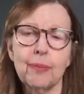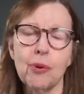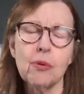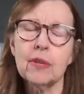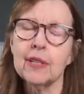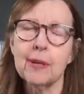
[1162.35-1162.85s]

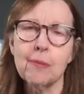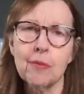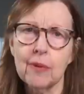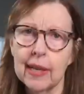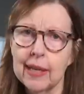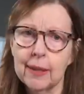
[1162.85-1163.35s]
broke some
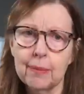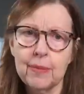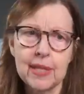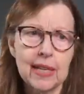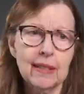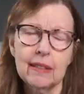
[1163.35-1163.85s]

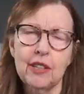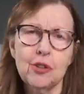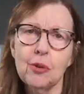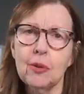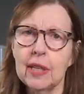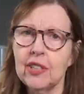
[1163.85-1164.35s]
ribs and you
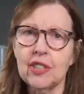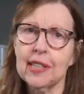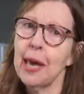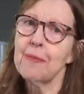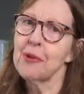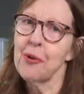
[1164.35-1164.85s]
know he just
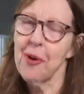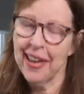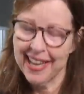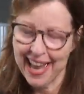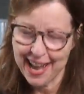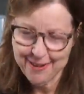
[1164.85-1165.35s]
kept
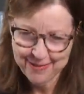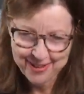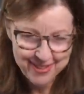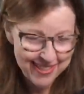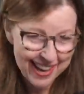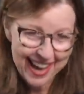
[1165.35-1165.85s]
going
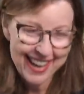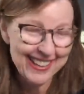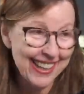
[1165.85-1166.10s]
after that